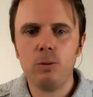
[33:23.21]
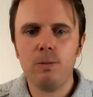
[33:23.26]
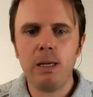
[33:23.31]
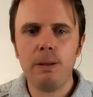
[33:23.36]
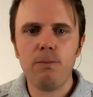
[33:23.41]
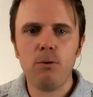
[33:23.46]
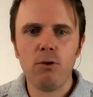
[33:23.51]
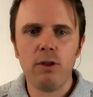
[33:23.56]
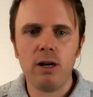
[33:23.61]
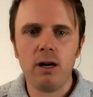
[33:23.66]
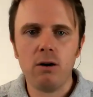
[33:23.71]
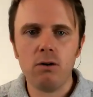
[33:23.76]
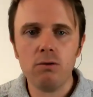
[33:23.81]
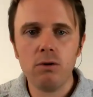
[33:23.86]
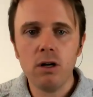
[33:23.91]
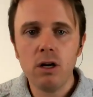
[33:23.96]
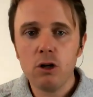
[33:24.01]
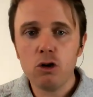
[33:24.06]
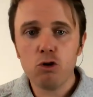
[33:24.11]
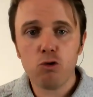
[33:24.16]
People that aren't
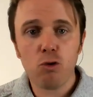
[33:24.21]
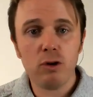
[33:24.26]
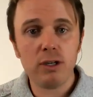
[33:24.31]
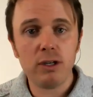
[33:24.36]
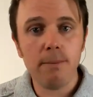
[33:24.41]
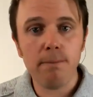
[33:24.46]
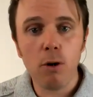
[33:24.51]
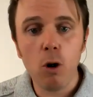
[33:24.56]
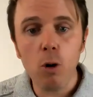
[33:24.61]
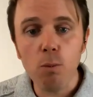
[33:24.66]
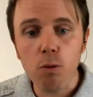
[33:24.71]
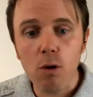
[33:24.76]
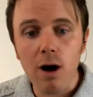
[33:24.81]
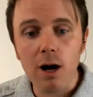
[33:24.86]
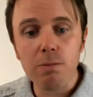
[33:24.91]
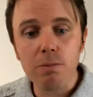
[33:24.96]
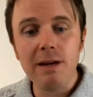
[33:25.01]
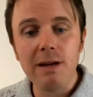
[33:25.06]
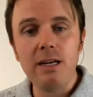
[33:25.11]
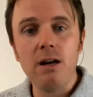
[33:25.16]
drinking bone
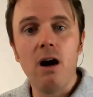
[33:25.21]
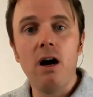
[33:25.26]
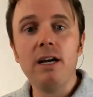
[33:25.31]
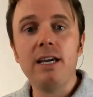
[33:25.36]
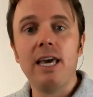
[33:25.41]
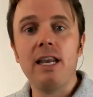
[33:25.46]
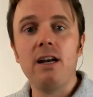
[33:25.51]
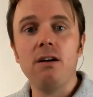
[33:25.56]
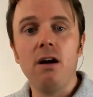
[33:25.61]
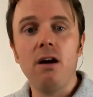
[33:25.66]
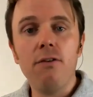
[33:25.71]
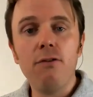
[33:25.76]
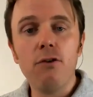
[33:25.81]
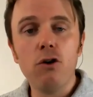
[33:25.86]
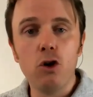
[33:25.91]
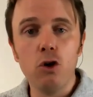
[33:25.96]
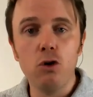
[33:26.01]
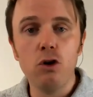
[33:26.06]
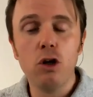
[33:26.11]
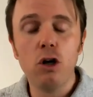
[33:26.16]
broth may not get enough
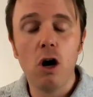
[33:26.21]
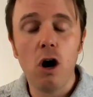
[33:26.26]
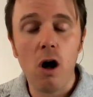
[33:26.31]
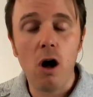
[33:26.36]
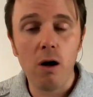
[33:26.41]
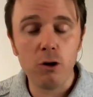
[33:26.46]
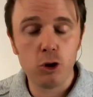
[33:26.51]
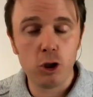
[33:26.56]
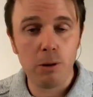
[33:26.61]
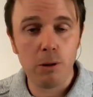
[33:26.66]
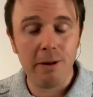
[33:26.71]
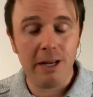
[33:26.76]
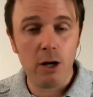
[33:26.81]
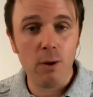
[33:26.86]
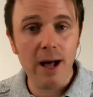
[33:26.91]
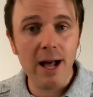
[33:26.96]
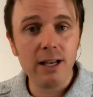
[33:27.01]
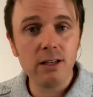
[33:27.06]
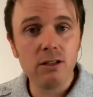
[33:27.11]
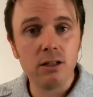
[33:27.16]
good collagen
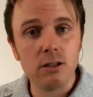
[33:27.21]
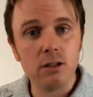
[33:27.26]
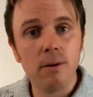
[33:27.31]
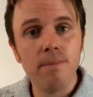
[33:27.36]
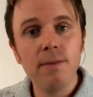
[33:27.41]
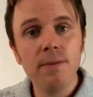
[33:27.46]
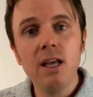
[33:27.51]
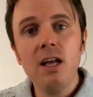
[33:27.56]
amino acids.